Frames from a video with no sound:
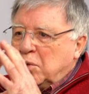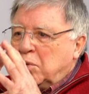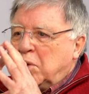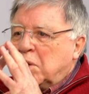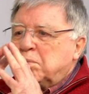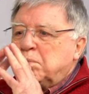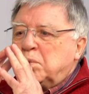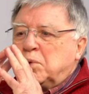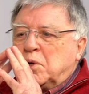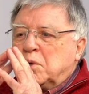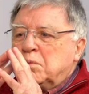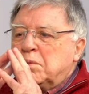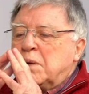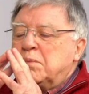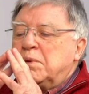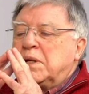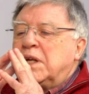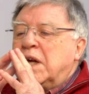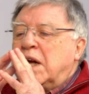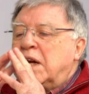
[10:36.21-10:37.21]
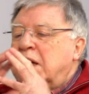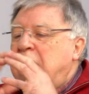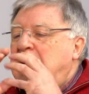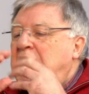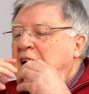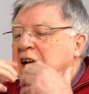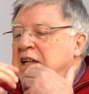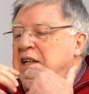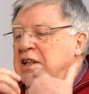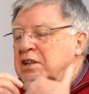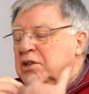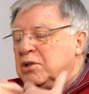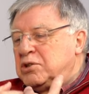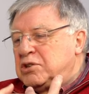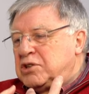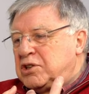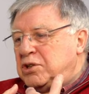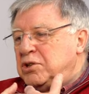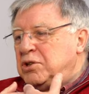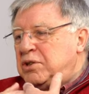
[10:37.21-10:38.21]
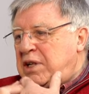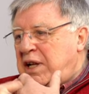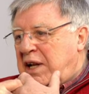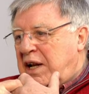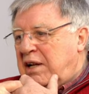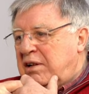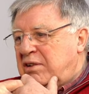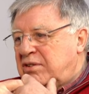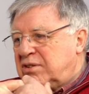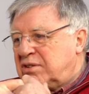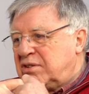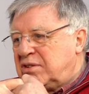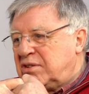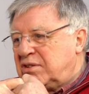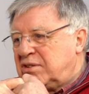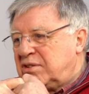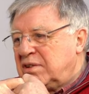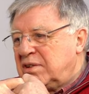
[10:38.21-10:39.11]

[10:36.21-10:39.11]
what Paul may be getting at in those two texts,